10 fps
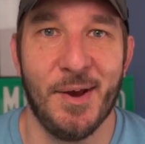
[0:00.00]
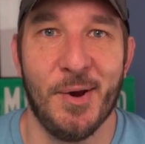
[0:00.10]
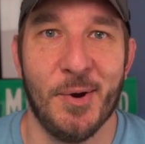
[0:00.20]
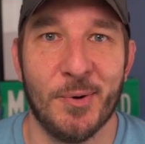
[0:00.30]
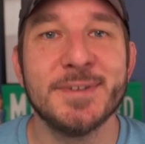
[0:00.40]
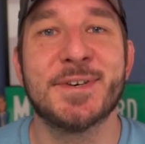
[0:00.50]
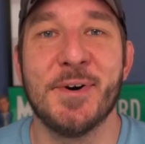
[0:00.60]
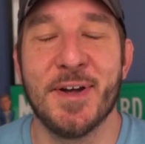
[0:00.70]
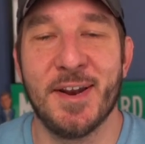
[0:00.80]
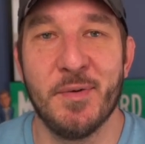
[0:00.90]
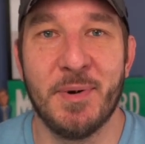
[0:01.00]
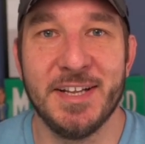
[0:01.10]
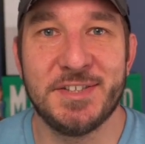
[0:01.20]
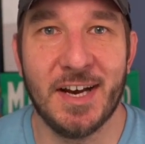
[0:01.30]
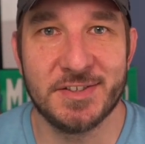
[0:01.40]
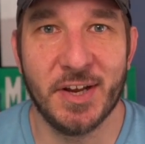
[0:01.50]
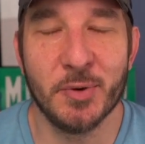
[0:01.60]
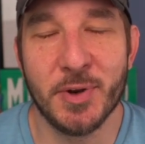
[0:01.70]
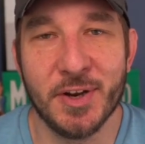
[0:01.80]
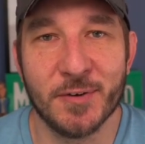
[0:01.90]
What's going on, everybody? Josh
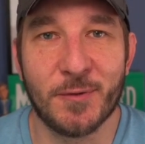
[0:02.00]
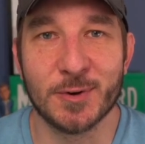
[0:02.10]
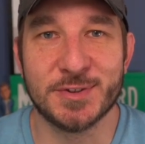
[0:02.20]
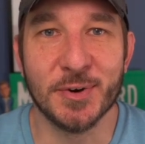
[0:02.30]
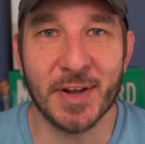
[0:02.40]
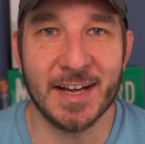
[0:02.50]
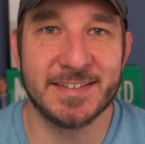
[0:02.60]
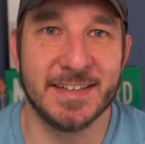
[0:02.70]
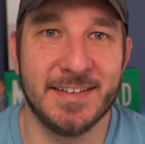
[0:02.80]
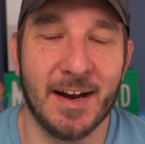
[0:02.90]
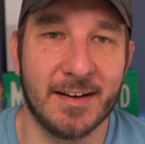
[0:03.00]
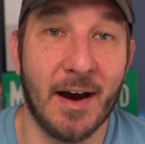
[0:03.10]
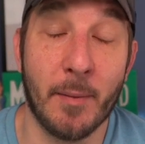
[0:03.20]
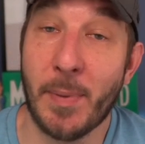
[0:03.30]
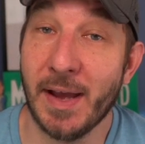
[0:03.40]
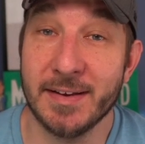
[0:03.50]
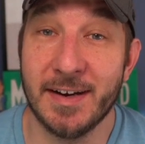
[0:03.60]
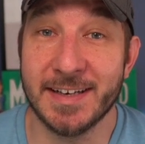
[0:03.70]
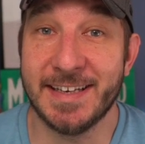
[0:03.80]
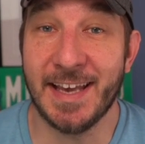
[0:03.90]
Engleman here for Stochastic.com. Back
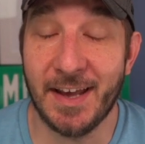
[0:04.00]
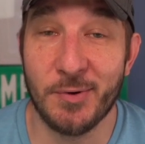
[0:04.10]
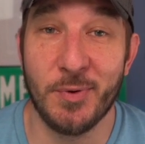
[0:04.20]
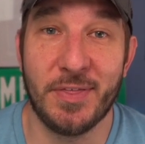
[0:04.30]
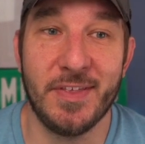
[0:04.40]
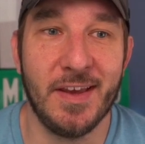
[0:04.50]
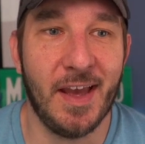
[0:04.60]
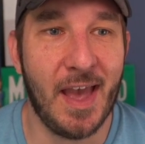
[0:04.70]
again with the